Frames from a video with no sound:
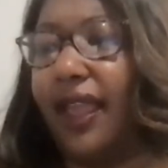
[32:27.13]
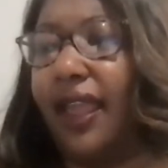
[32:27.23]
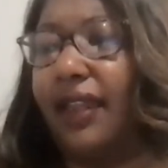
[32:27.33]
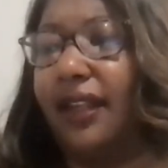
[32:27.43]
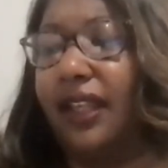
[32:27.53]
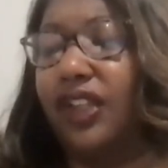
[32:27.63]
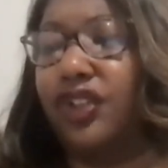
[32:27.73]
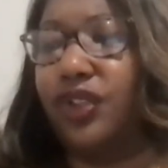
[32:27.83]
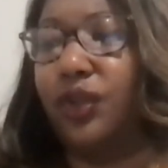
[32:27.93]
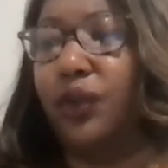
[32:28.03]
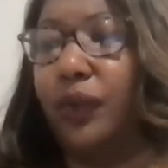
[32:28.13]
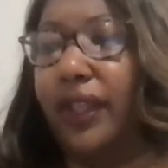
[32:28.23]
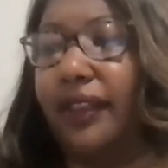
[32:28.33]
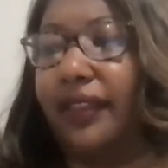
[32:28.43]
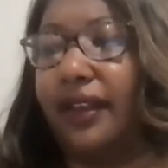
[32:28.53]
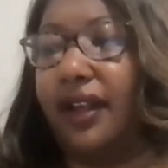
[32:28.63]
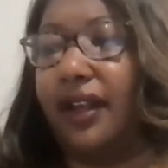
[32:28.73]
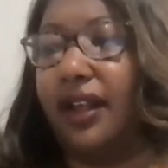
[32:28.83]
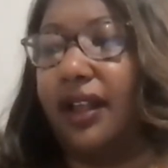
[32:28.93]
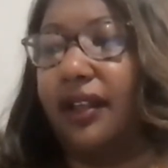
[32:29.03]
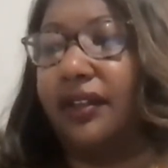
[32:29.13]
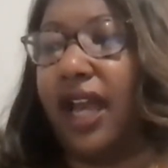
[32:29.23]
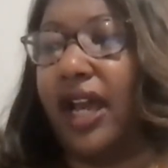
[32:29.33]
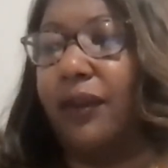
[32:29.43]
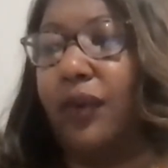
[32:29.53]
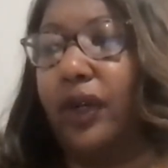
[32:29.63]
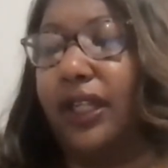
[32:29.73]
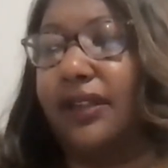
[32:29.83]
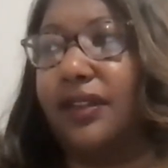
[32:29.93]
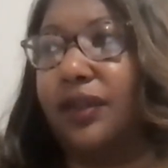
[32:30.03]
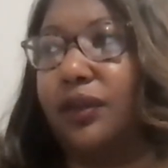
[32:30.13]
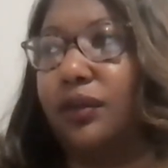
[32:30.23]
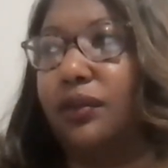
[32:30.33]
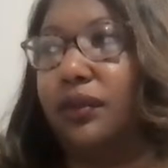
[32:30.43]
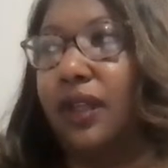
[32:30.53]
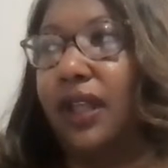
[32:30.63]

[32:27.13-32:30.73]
an issue with not wanting to